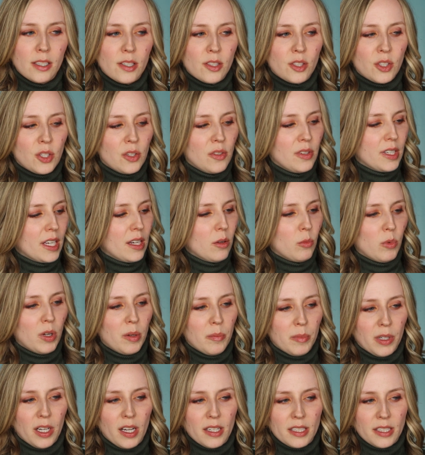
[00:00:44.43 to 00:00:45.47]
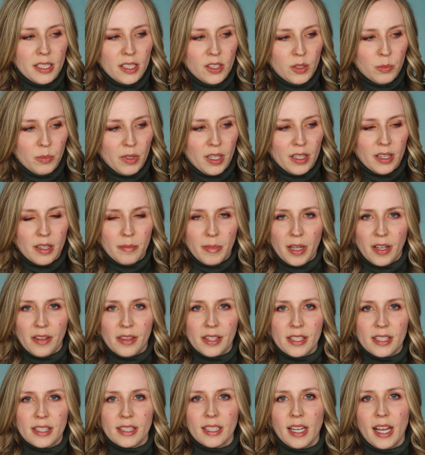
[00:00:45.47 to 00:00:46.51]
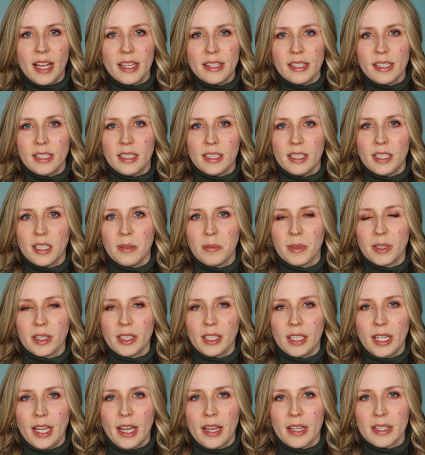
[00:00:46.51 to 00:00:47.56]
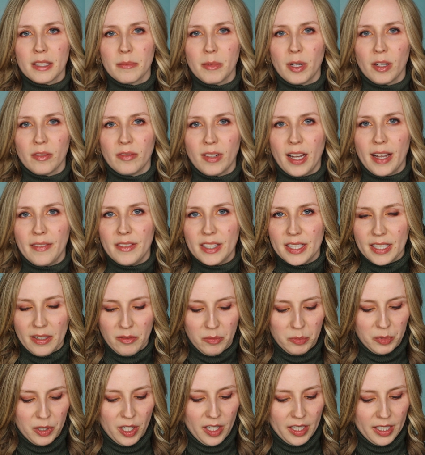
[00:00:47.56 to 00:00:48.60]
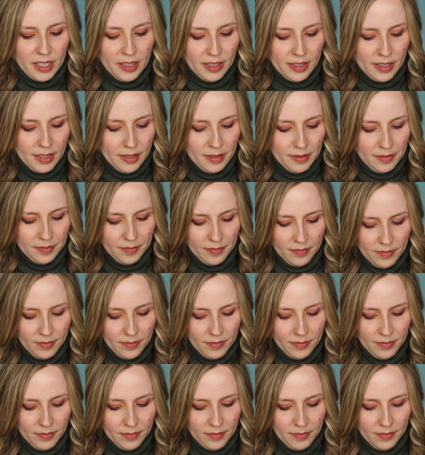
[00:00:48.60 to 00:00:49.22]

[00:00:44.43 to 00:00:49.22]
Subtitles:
So you get one box each month about this size, and it typically has about 5 to 7 products.